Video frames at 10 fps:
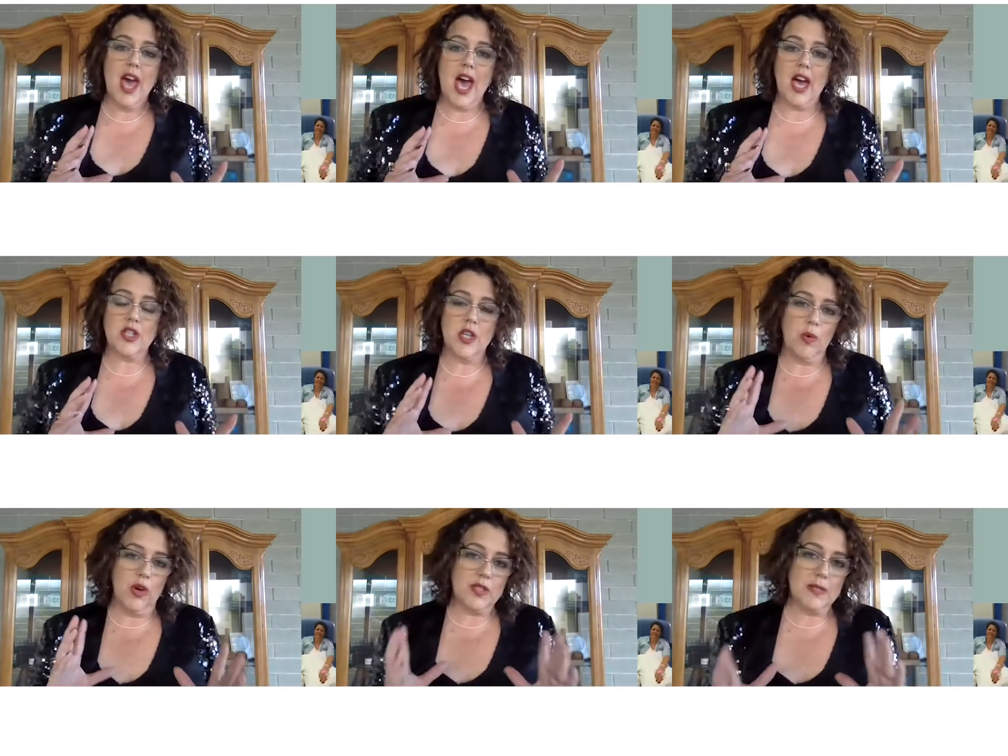actually
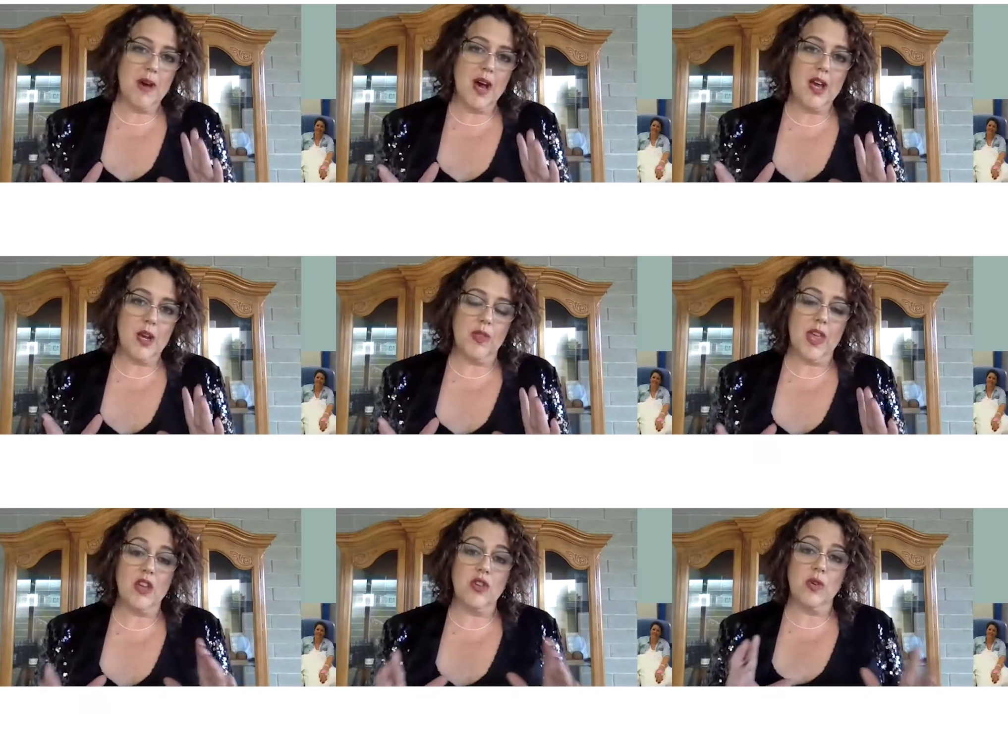work smarter
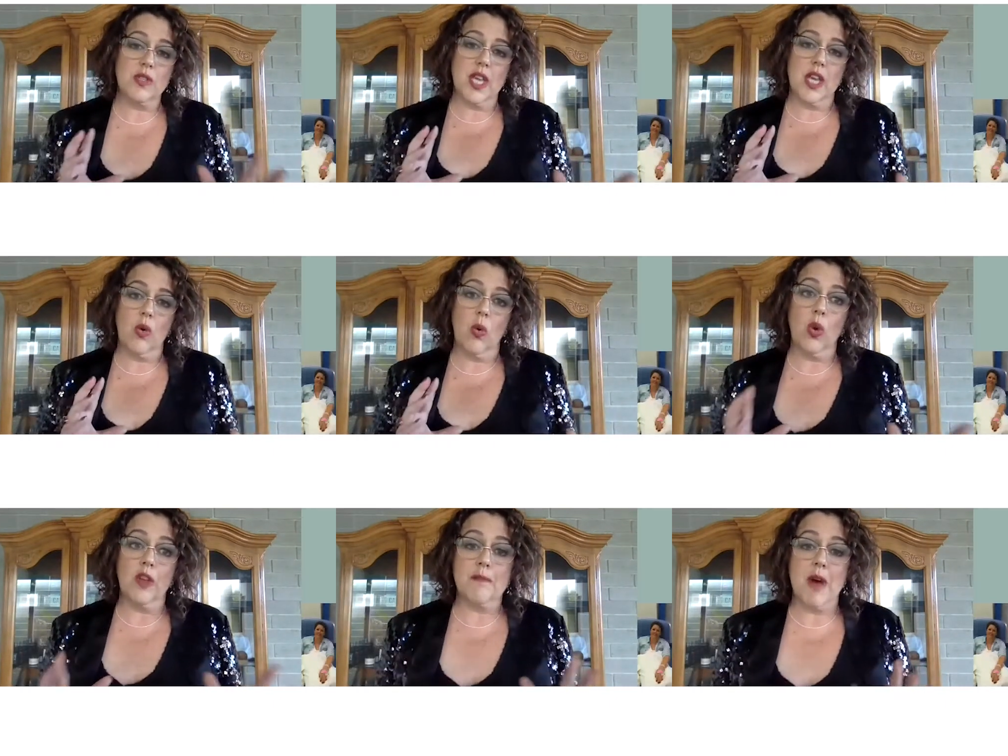without using
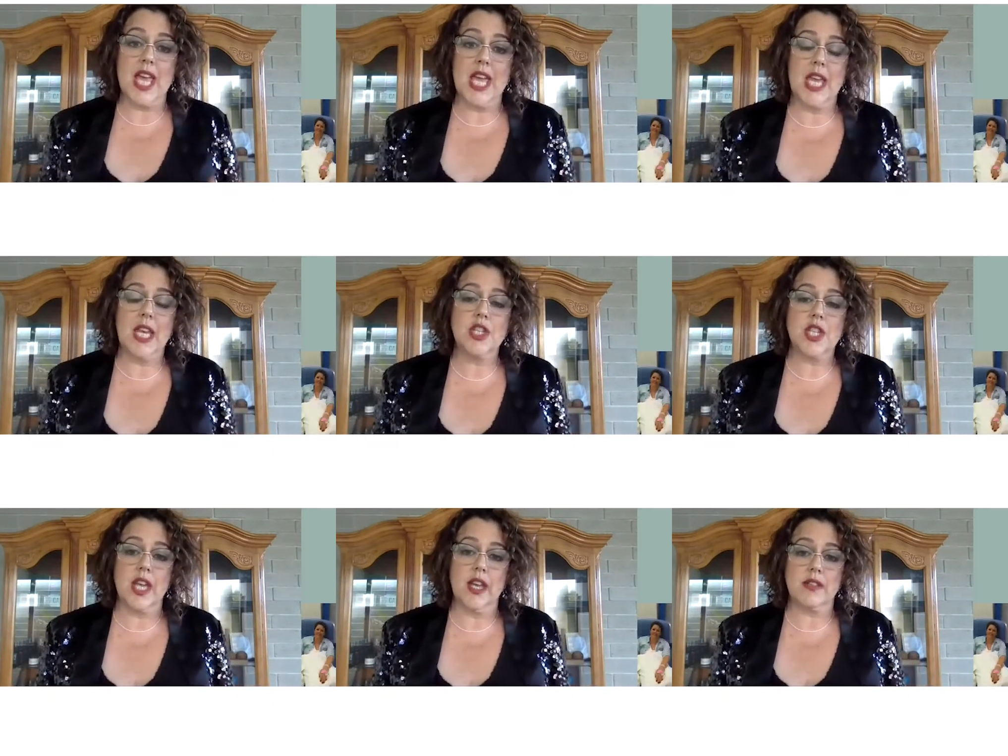all of my
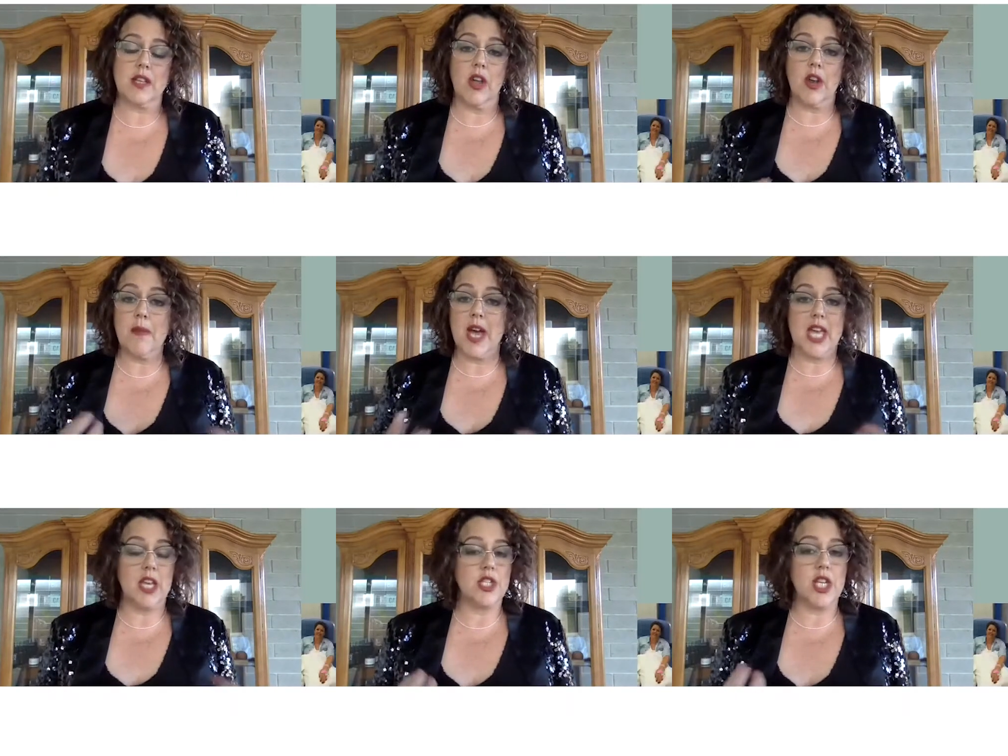energy, because a lot of my
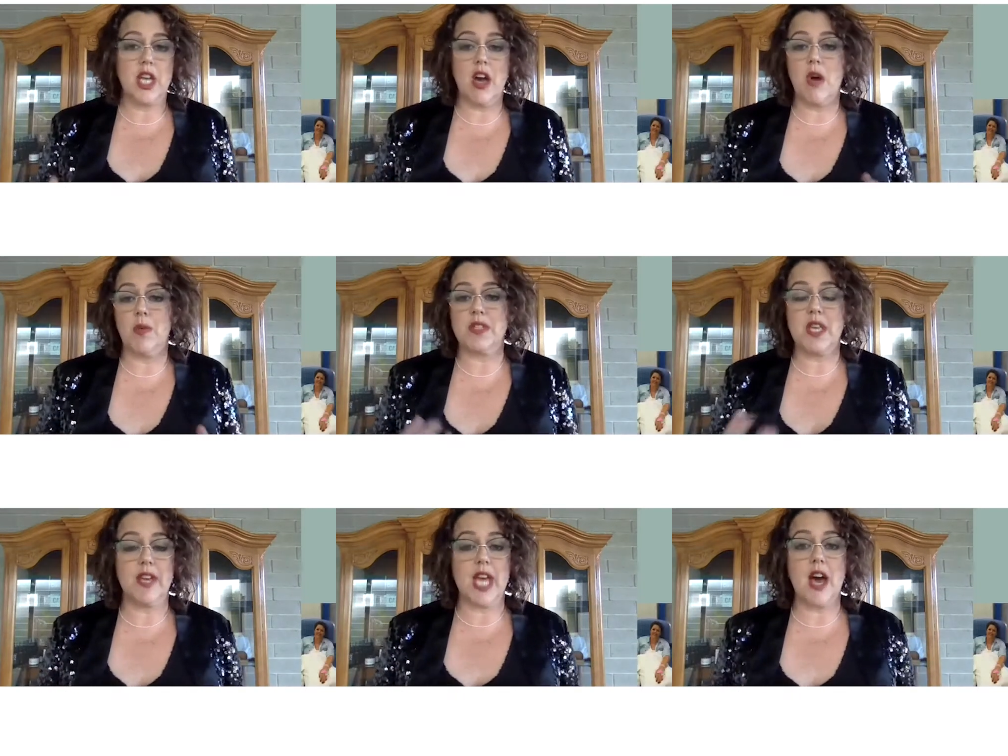energy I was
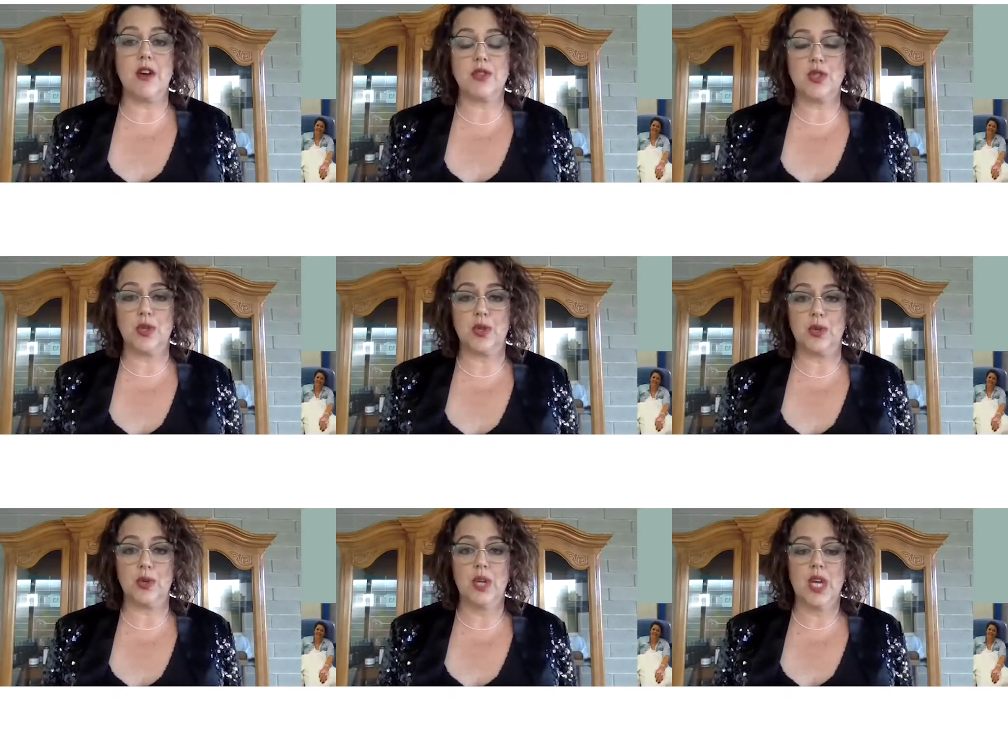giving out to,